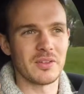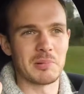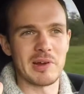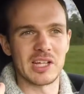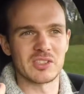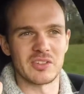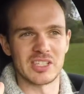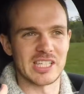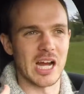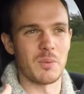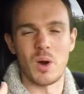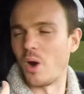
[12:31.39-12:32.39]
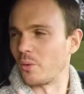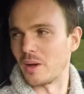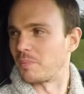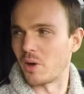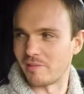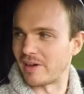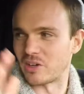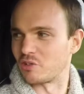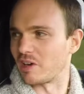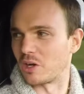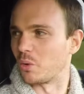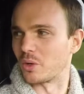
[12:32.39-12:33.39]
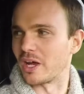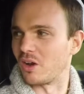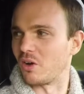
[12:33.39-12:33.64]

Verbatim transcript: the brakes on this car will hold up around a track all day